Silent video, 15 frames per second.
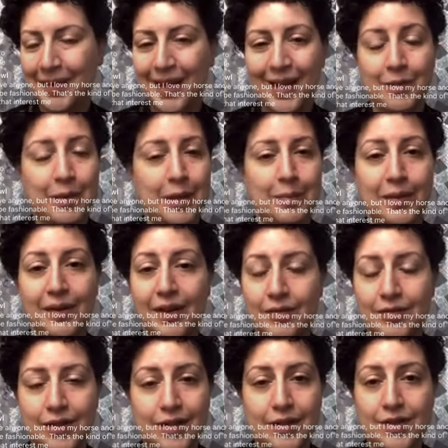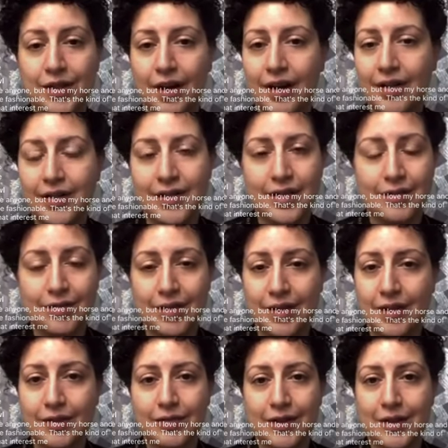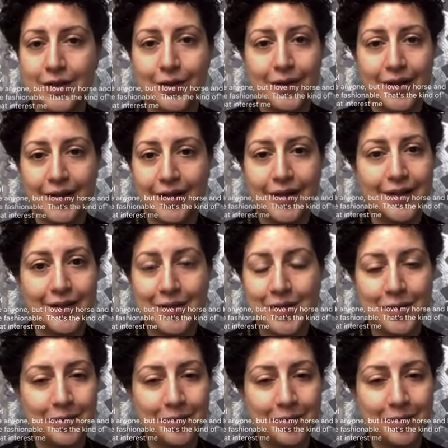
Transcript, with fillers: People so, love dogs even in the Victorian years.